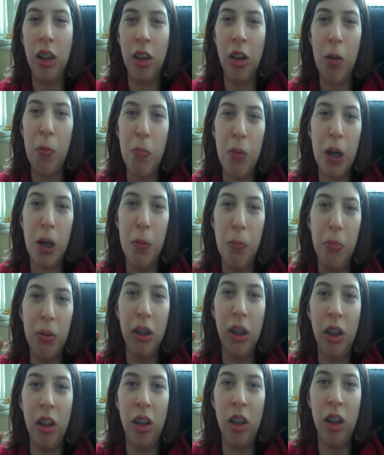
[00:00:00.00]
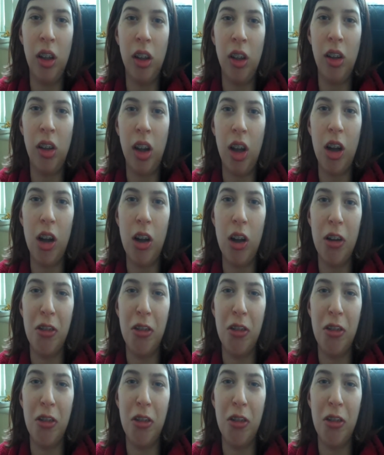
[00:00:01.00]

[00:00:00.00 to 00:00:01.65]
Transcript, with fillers: said, my braces are,